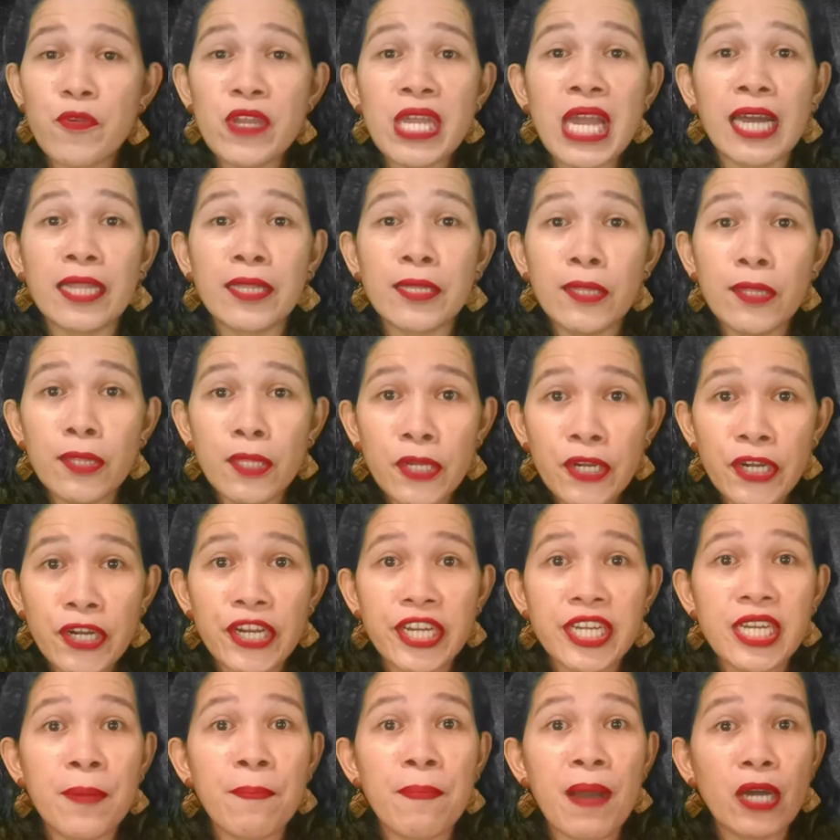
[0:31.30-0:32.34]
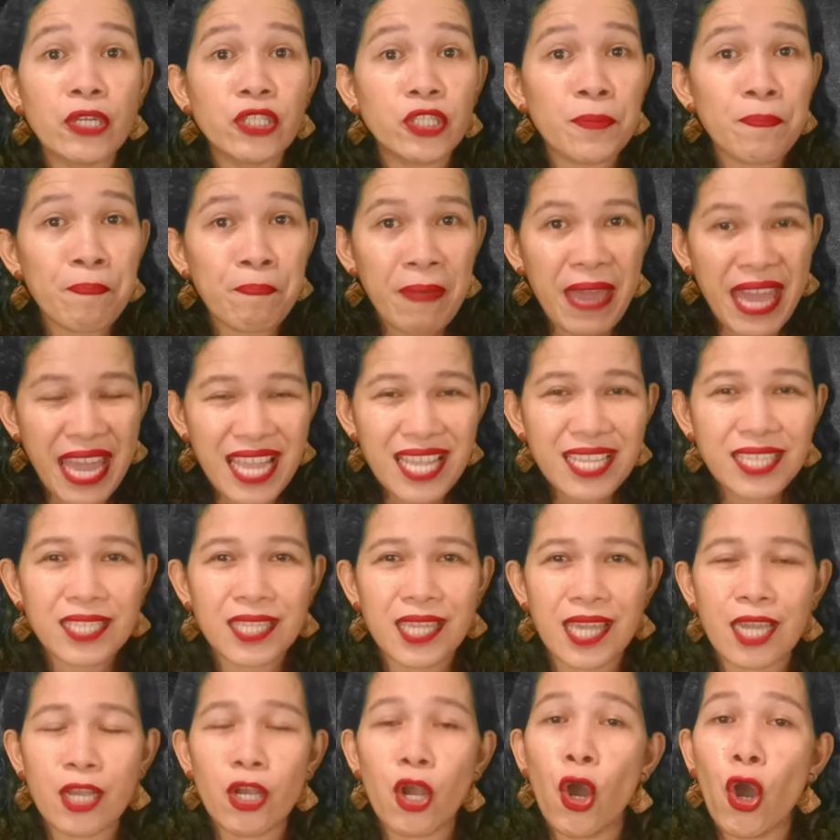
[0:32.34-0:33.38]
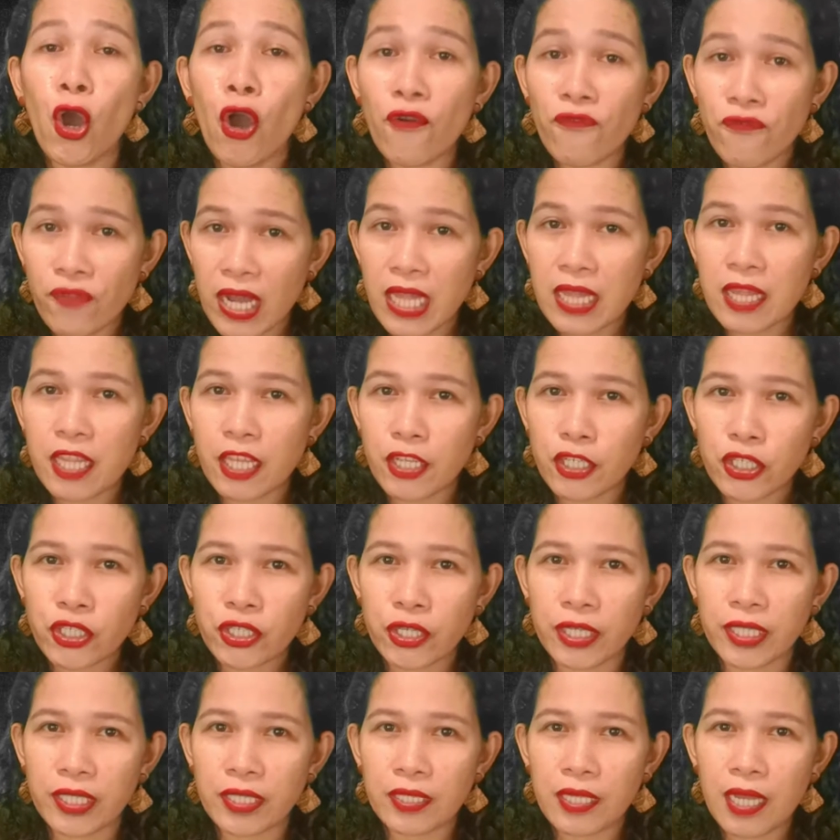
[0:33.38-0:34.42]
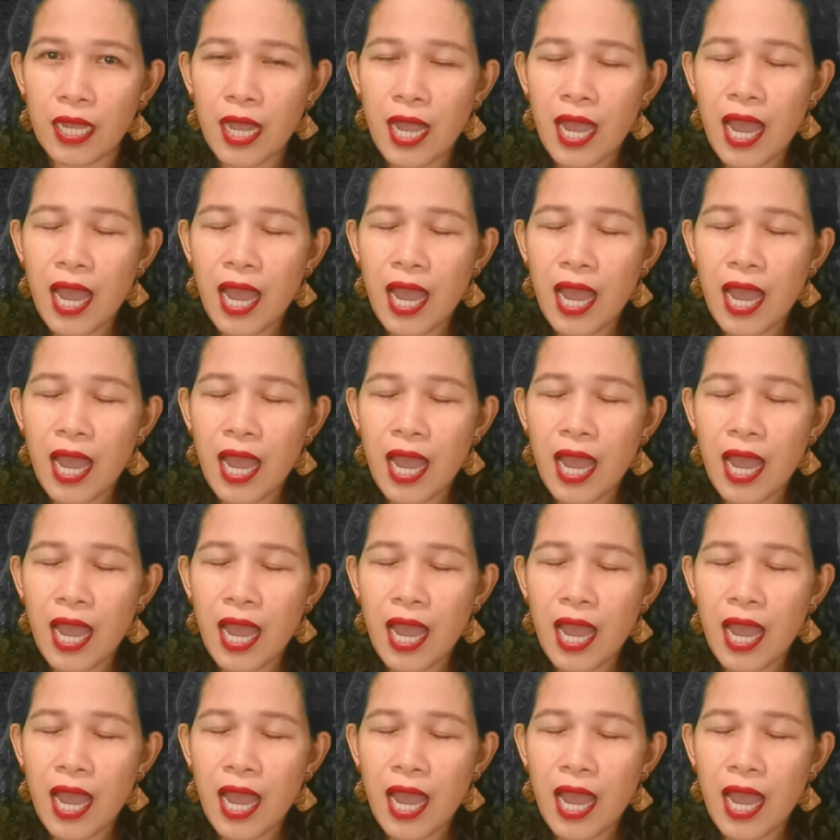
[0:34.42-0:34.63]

Had learned about the basic of addition.